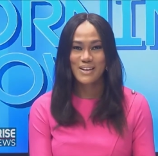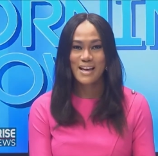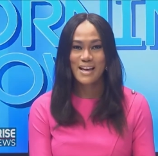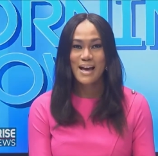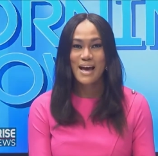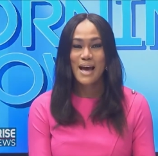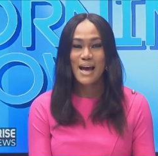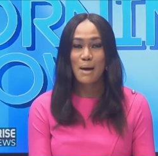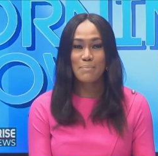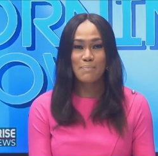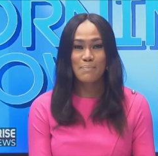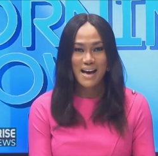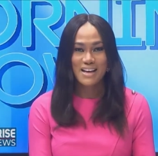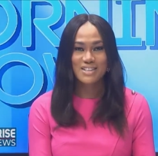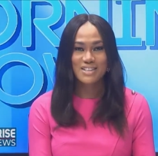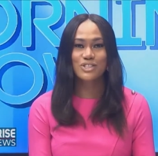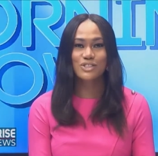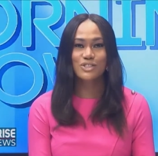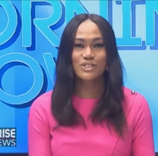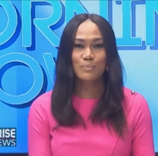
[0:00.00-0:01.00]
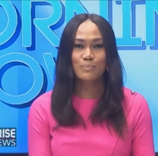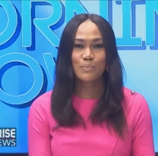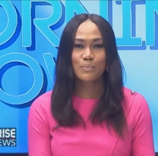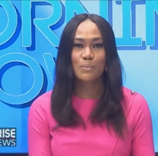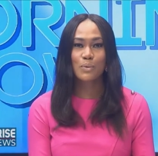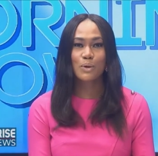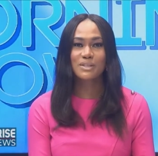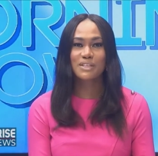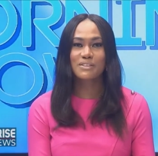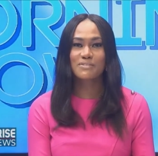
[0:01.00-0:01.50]
Her passion to
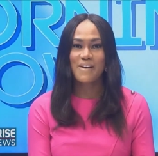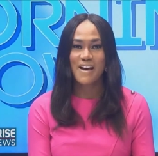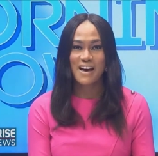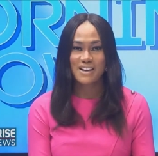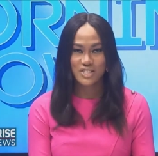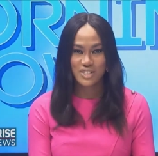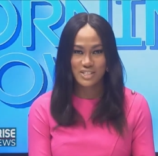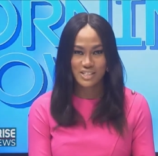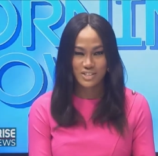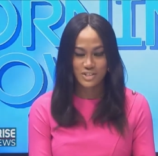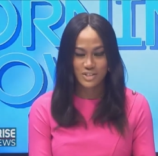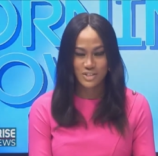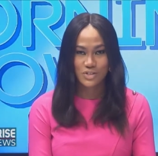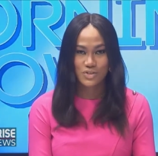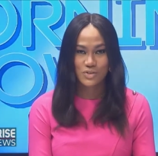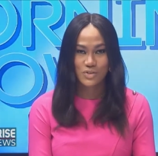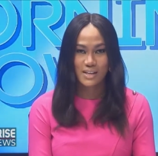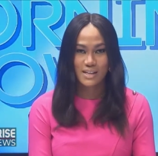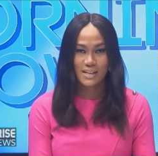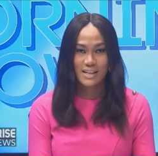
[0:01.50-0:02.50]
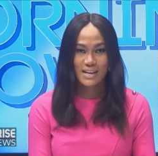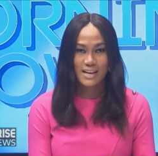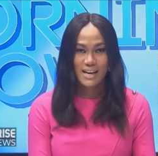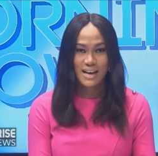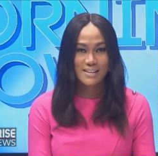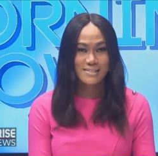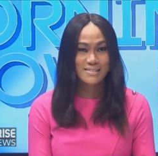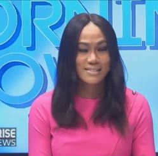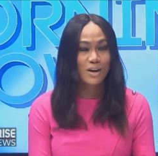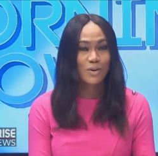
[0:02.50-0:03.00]
promote the fashion industry has
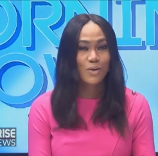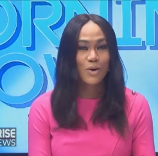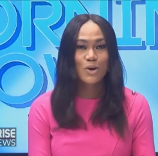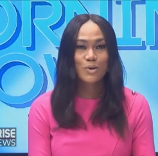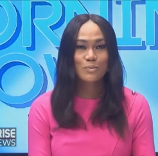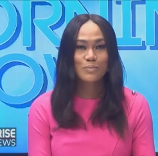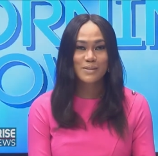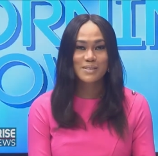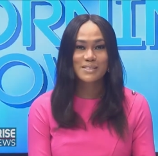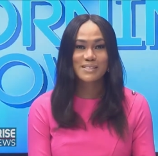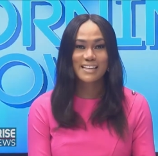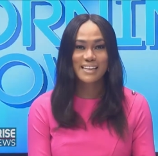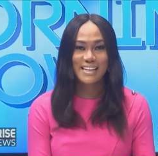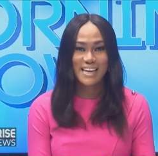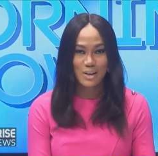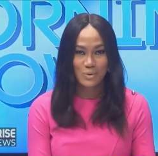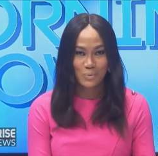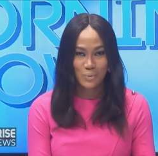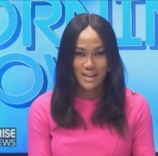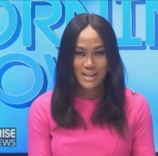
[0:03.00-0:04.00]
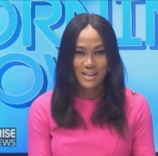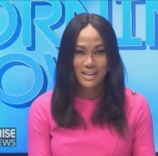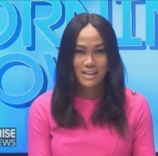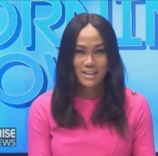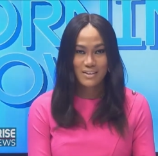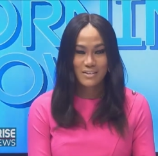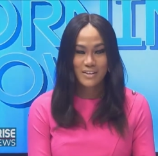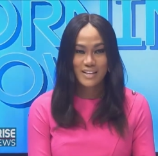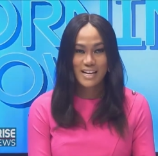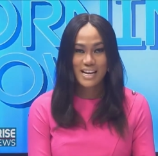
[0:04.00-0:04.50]
now opened a gateway
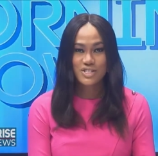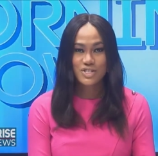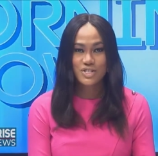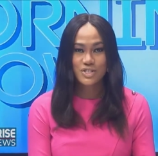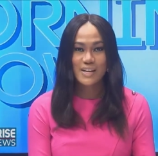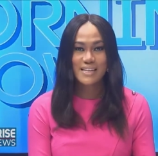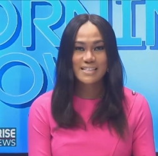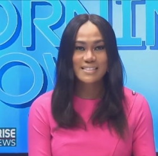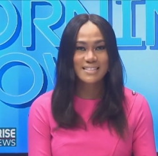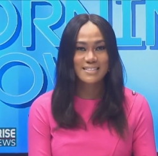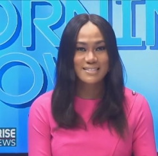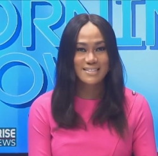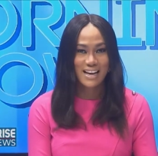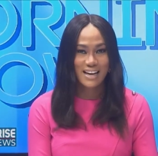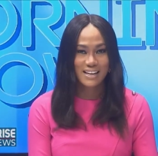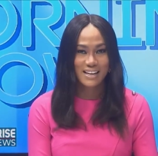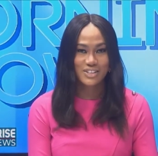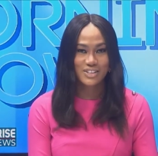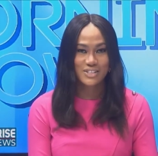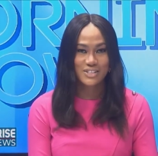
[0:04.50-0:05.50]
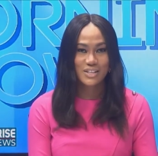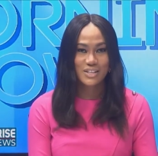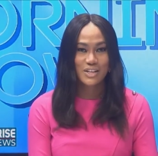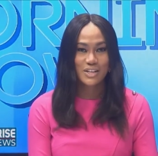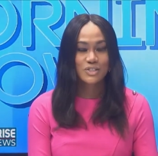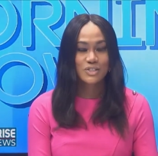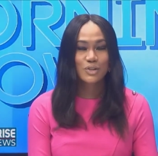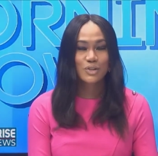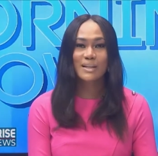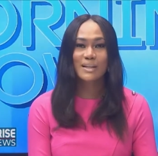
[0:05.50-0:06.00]
for Nigerian designers
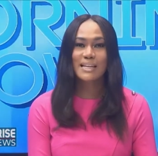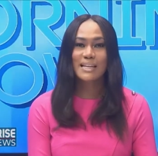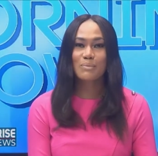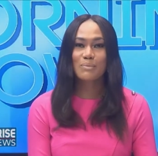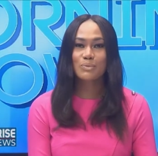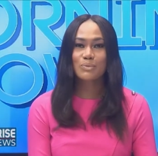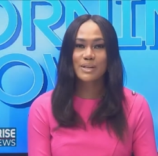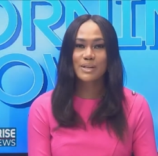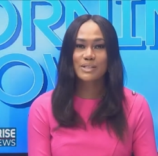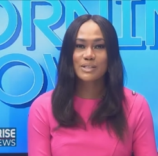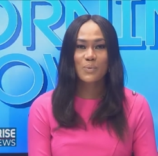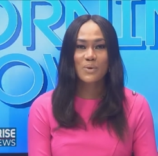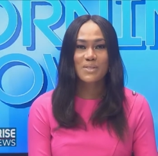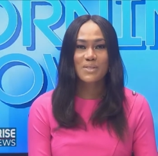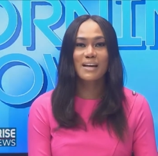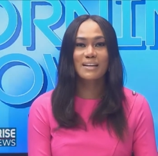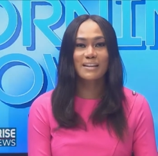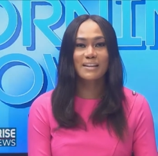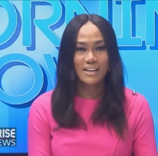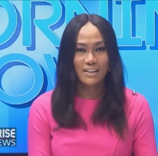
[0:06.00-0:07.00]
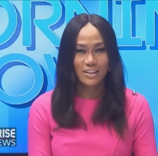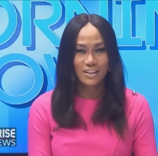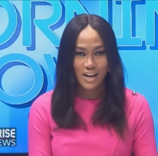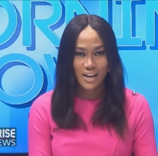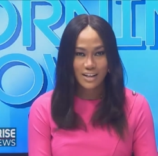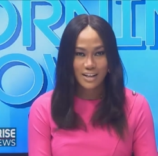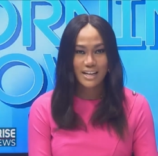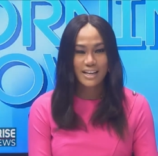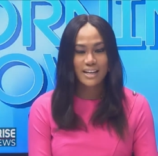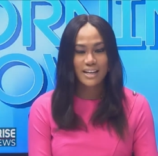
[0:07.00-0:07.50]
to collaborate with an
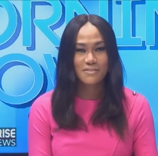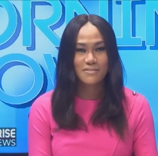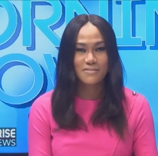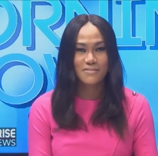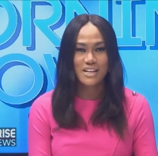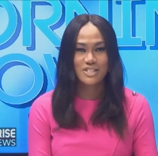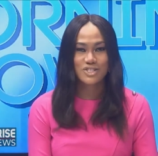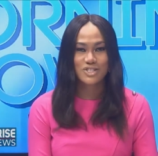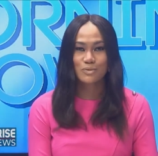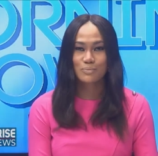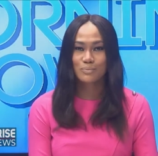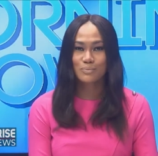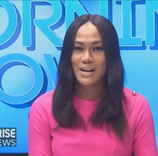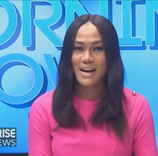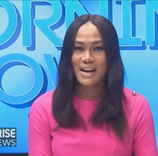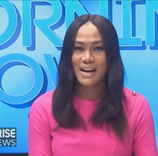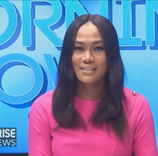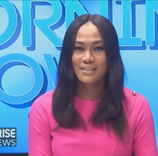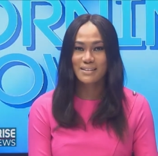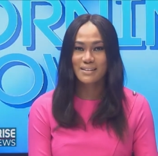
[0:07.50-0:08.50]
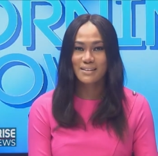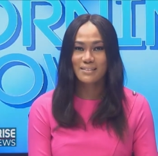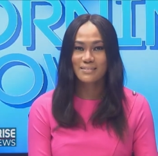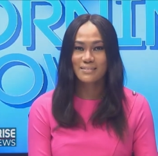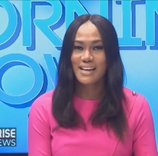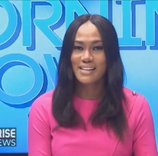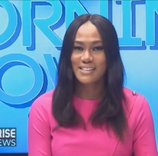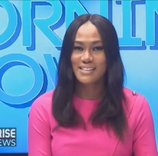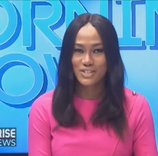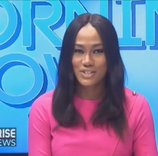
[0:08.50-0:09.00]
iconic fashion brand
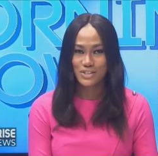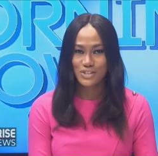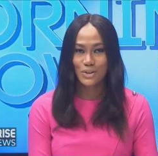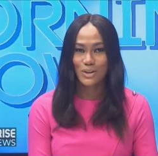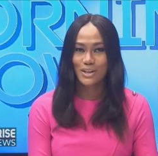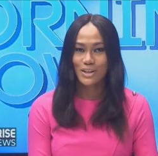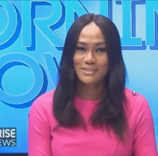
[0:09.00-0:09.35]
like Dior.